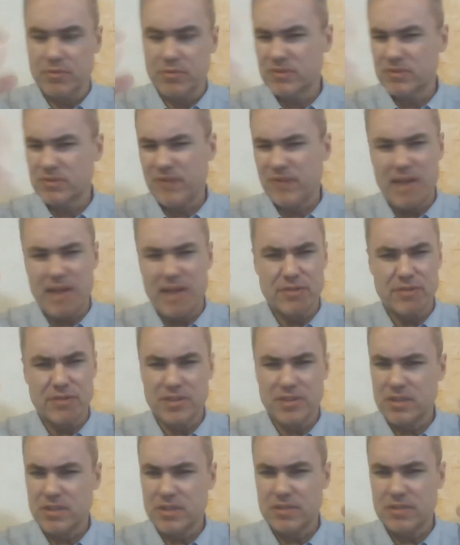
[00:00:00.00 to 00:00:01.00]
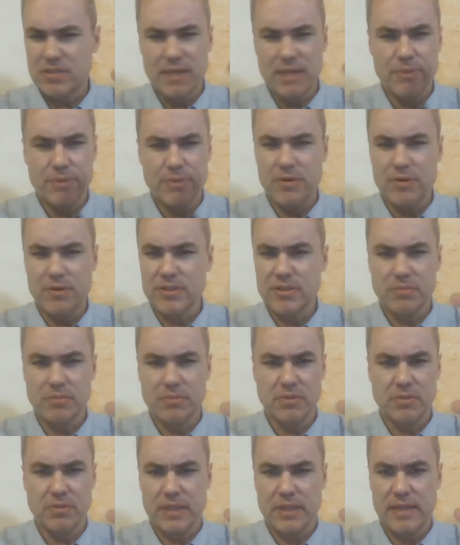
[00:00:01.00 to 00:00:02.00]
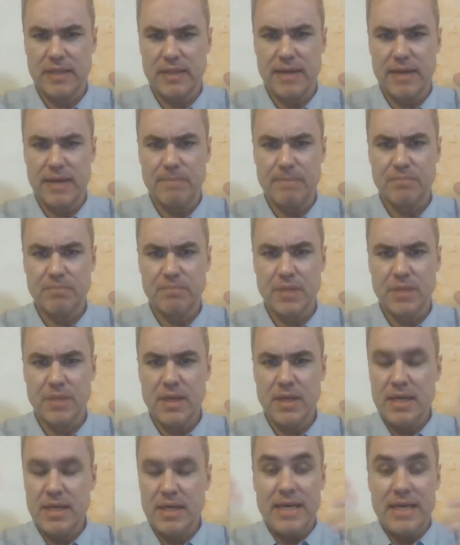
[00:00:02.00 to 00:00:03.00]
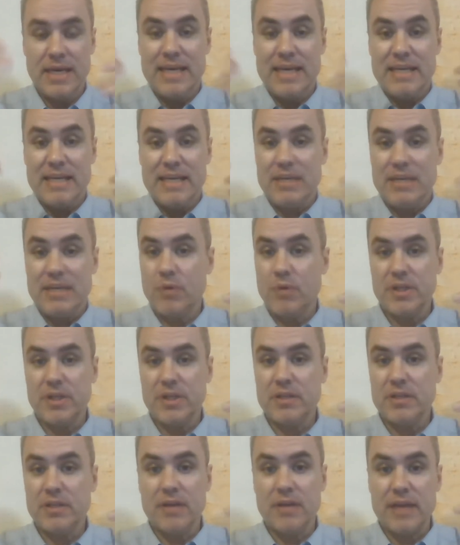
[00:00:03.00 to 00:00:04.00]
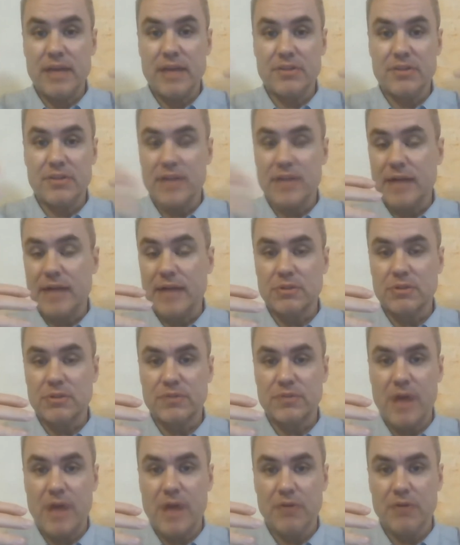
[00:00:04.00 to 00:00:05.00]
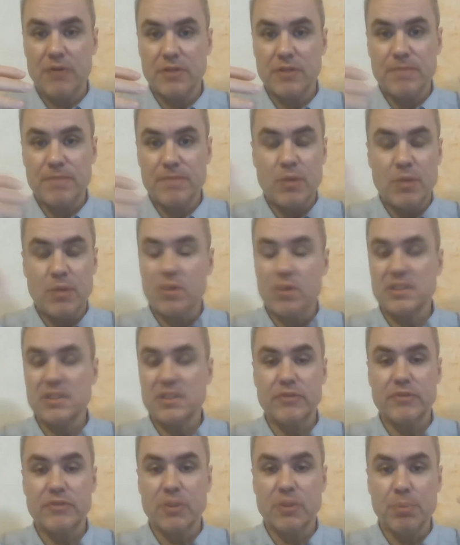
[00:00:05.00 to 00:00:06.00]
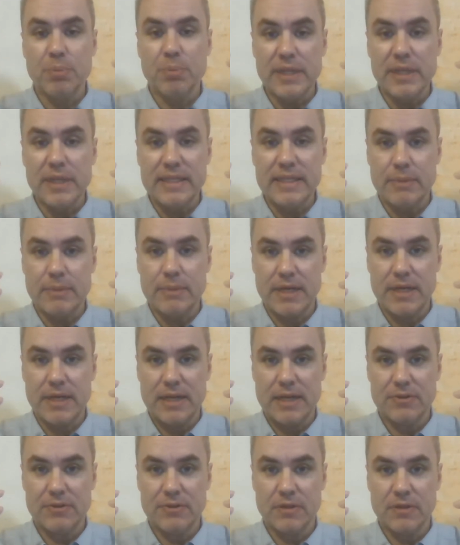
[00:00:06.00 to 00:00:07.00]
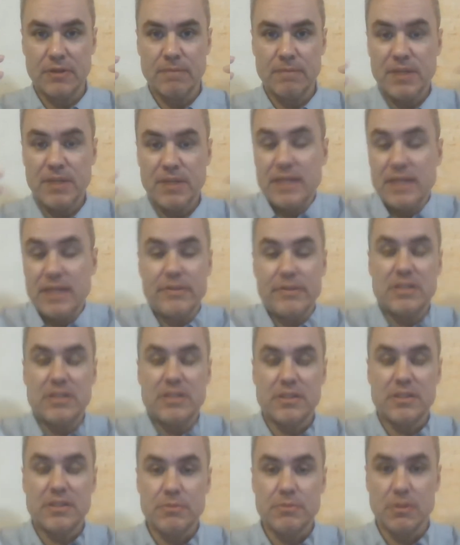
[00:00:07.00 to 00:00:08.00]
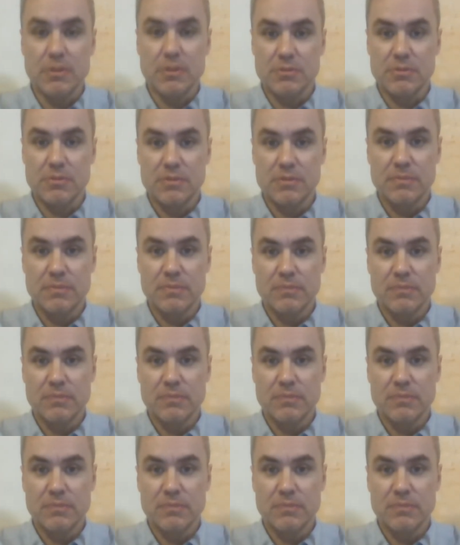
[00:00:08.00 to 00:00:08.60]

It was five or six centimeter or something like that. He went in and the doctors found it. He wasn't even complaining about anything. He didn't have any symptoms.